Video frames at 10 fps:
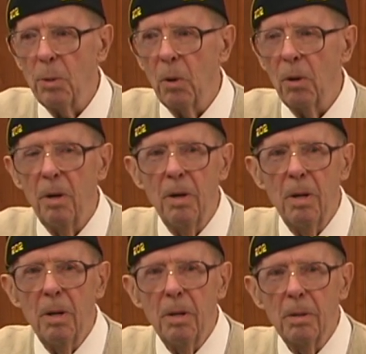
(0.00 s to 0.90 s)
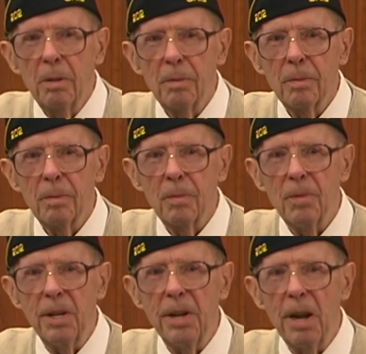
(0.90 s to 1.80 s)
were
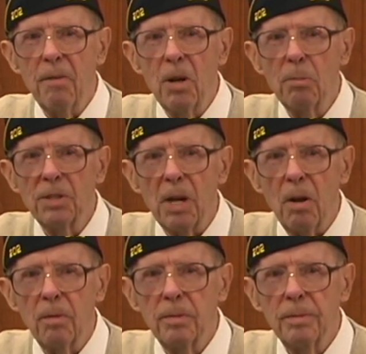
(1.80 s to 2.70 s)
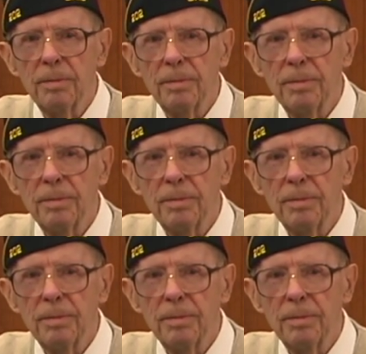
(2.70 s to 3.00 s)
the devil himself. Did